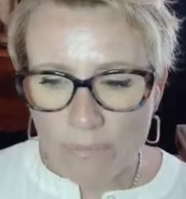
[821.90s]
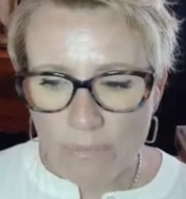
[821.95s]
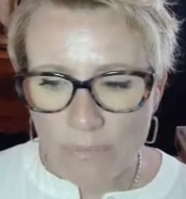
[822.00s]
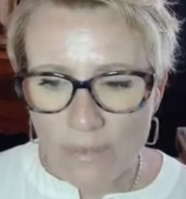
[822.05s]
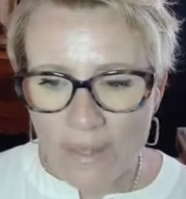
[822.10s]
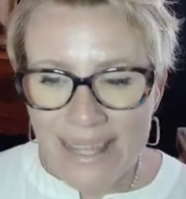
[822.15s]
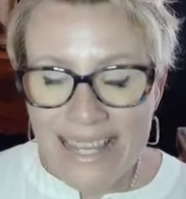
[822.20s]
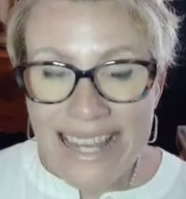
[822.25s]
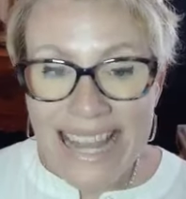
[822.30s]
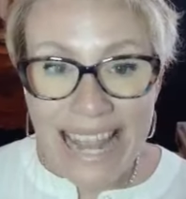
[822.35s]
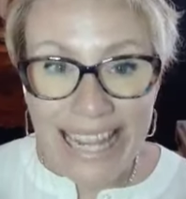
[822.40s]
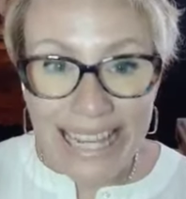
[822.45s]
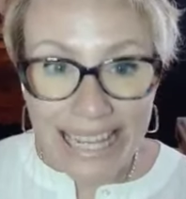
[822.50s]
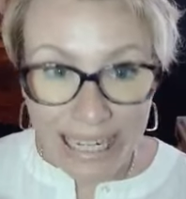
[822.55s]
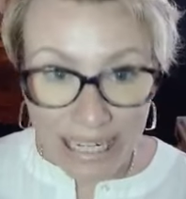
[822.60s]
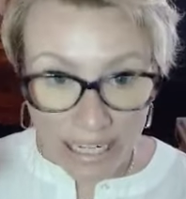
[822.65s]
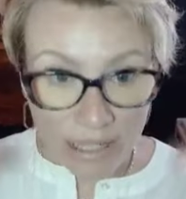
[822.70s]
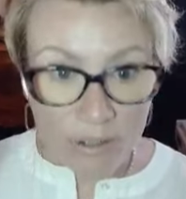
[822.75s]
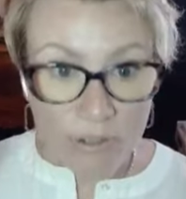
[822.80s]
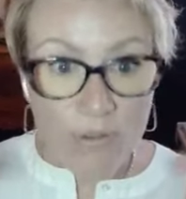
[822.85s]

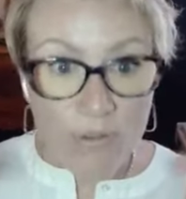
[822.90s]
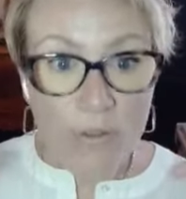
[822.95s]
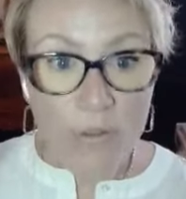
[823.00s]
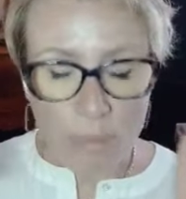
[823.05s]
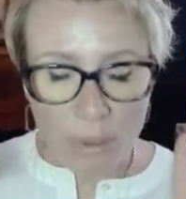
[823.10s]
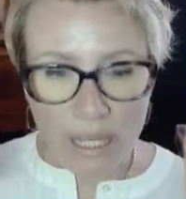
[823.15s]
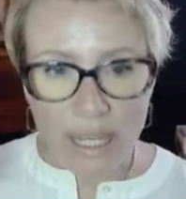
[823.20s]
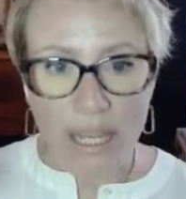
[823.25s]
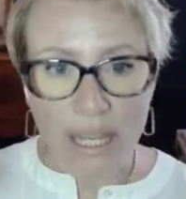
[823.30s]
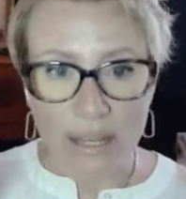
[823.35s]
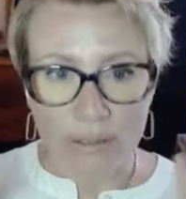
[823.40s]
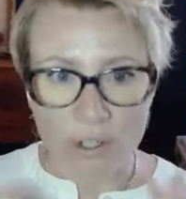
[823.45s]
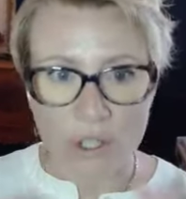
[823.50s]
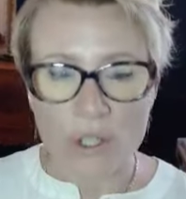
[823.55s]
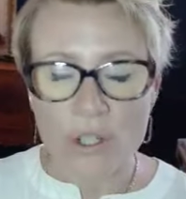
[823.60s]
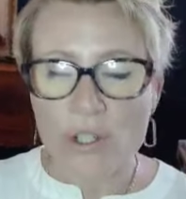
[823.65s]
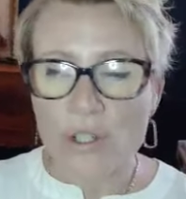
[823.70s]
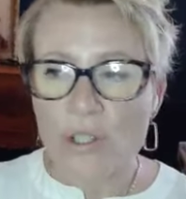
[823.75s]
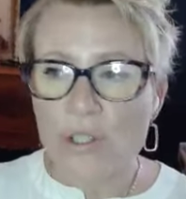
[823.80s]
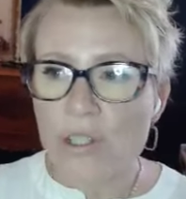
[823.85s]
negative
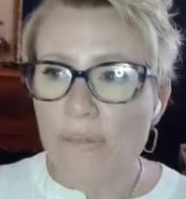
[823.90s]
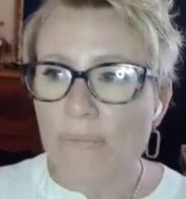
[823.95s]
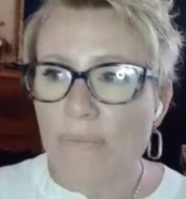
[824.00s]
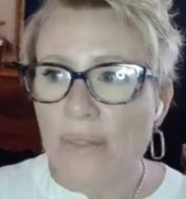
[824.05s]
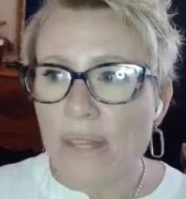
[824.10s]
behaviors.